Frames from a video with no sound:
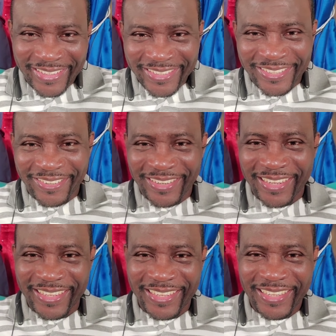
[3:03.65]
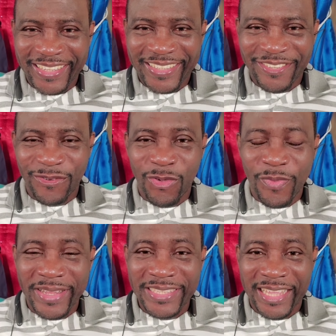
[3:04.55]
So the eh, so the
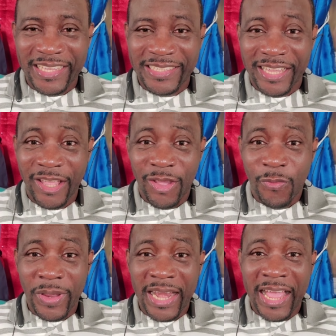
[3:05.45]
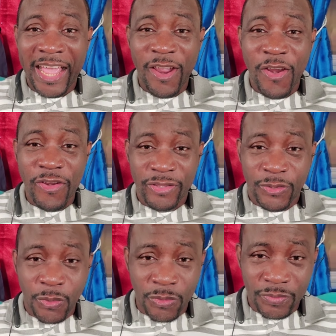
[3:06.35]
woman starts saying, eh, Well, I heard
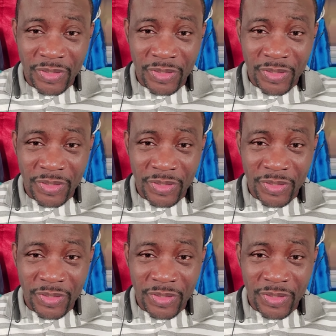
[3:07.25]
too.